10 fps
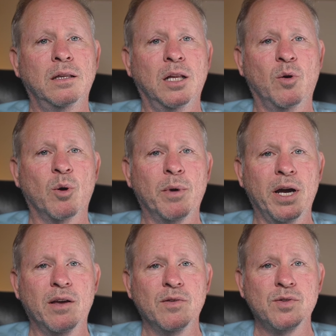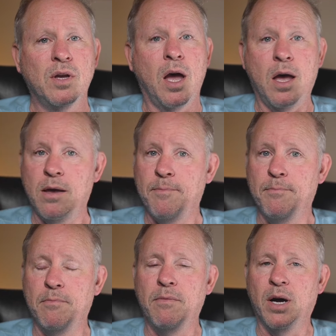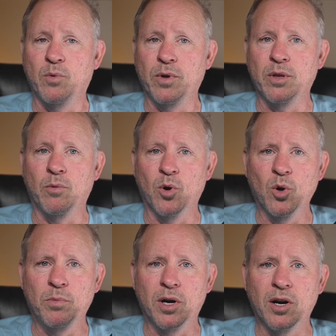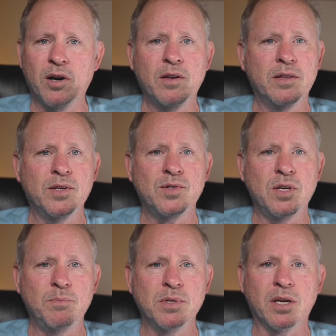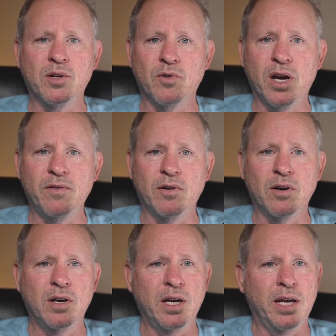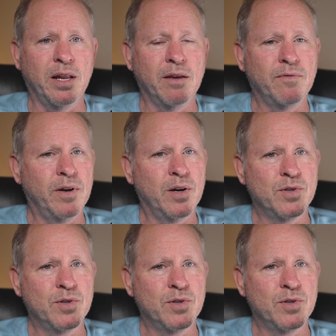Lower miles, but with a roll bar, this seems like a driver and a fair